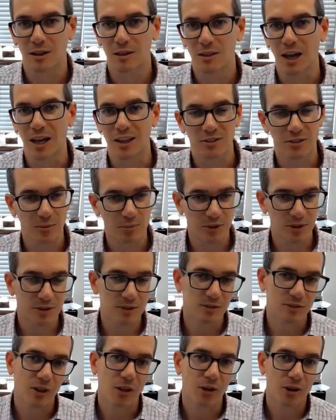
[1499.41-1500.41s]
That's something
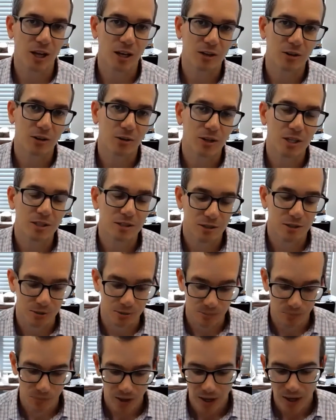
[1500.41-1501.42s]
the seller had agreed
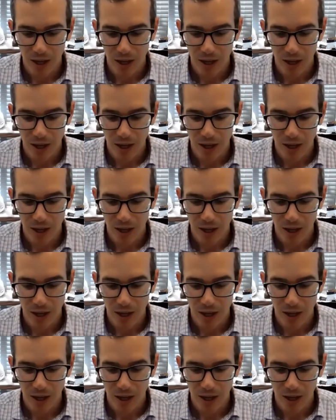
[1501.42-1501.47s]
to.